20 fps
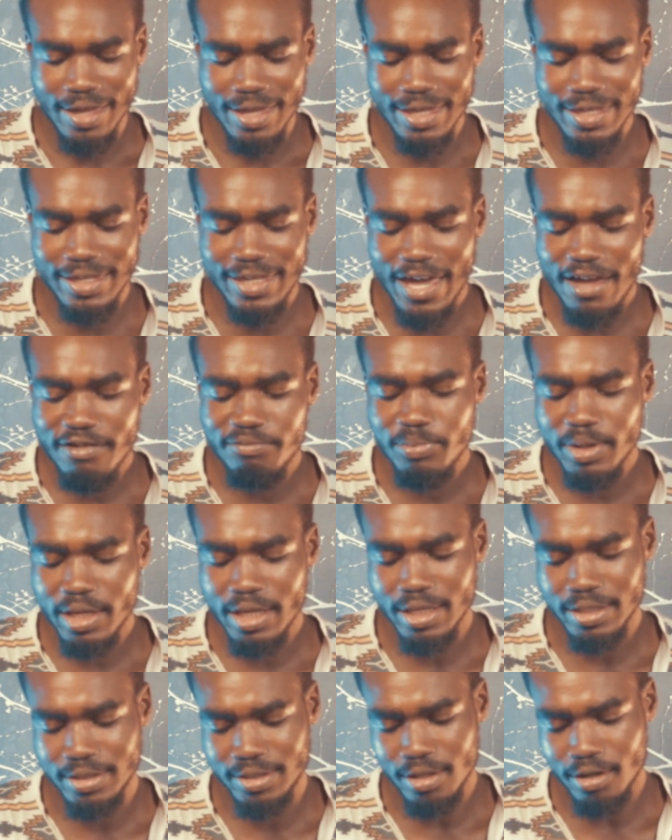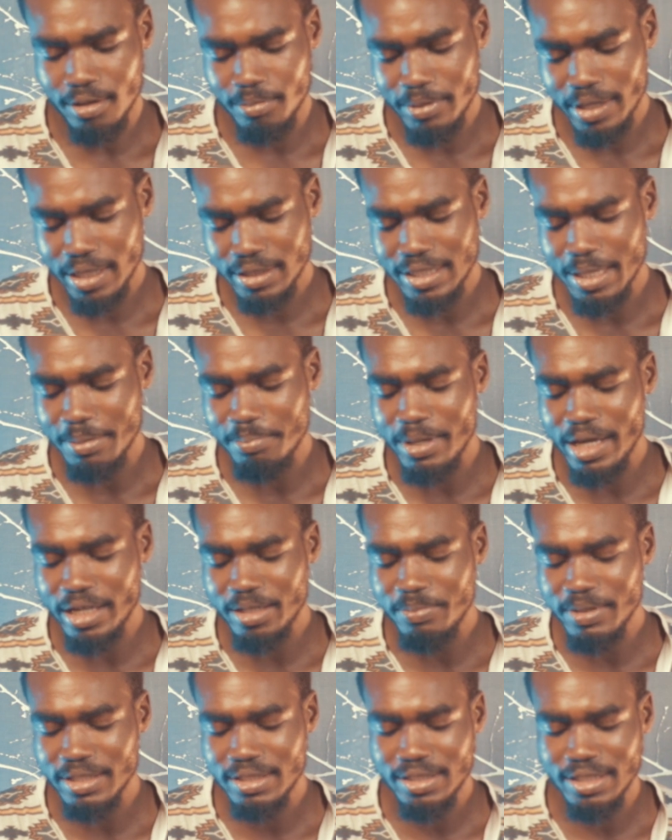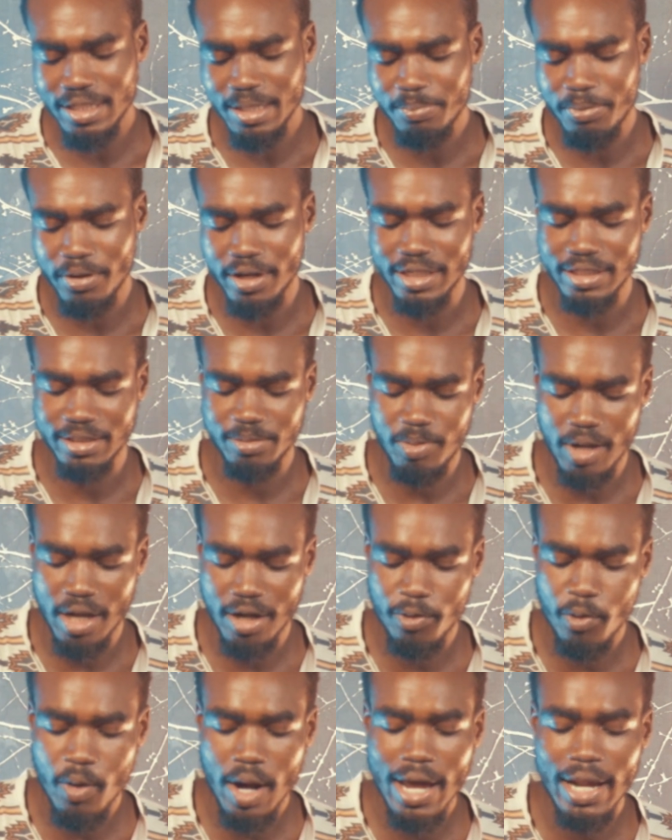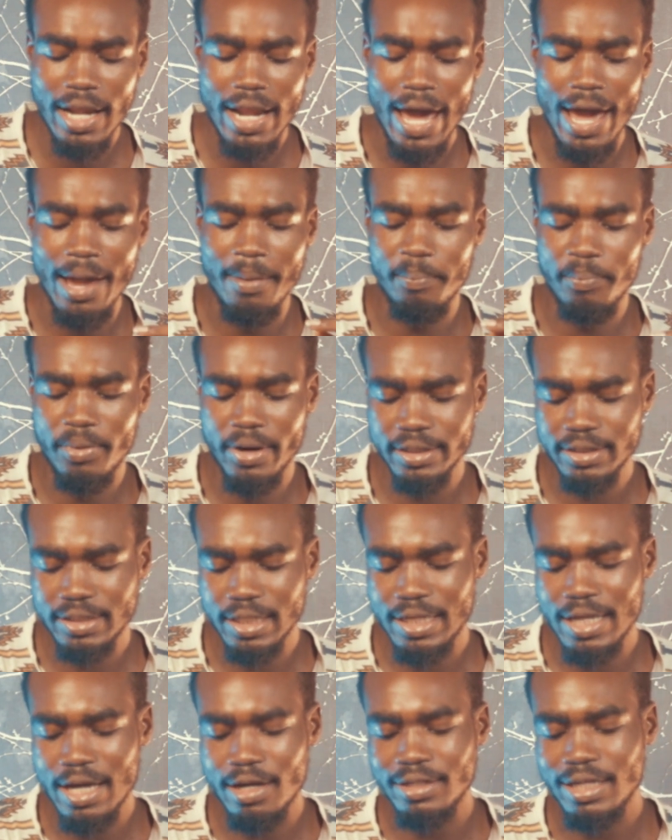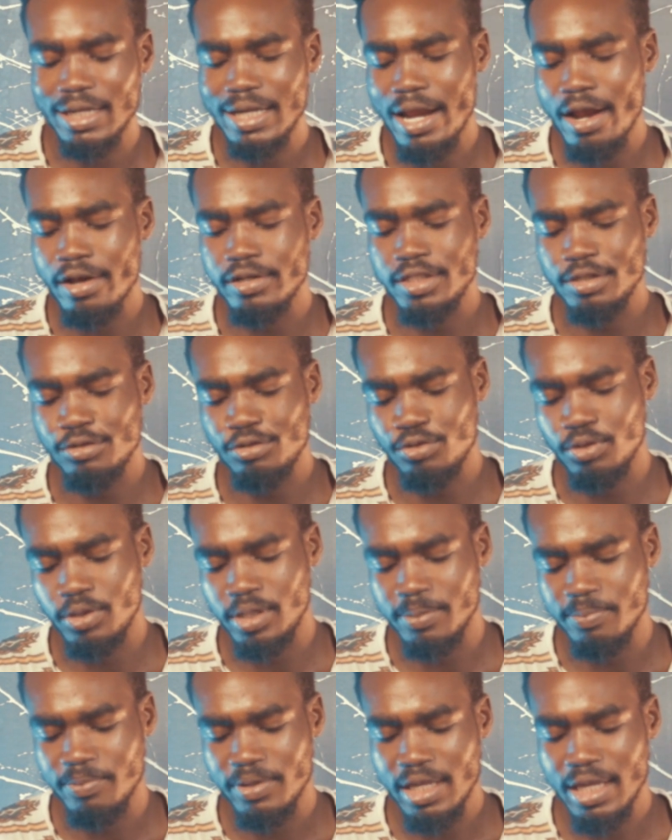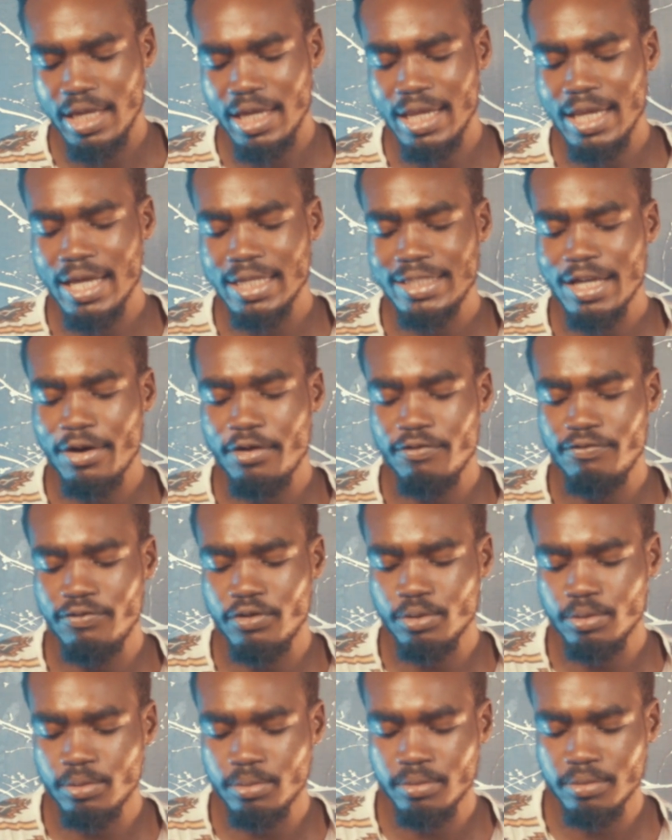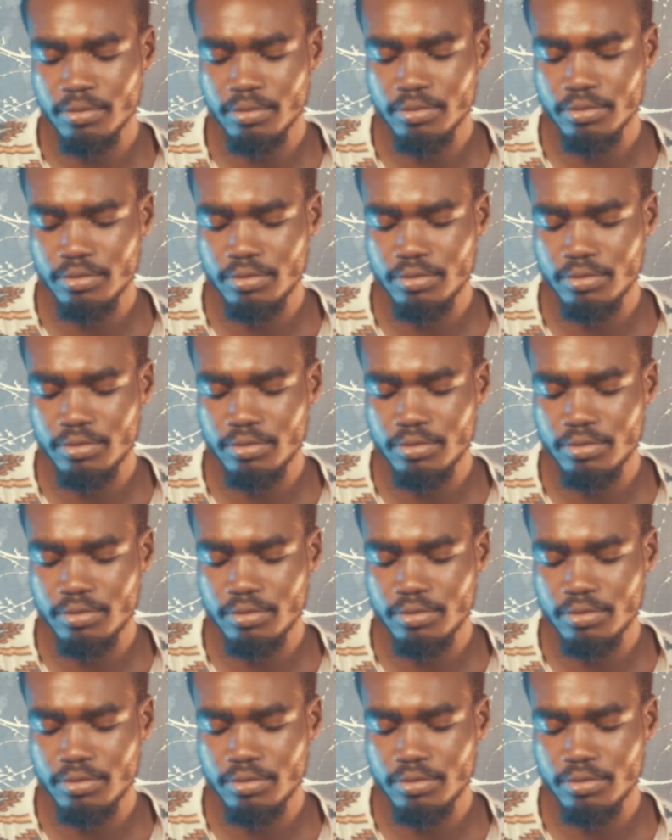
He gave me his helmet and made me sleep on his back while I pointed out the directions to him. He later reviewed,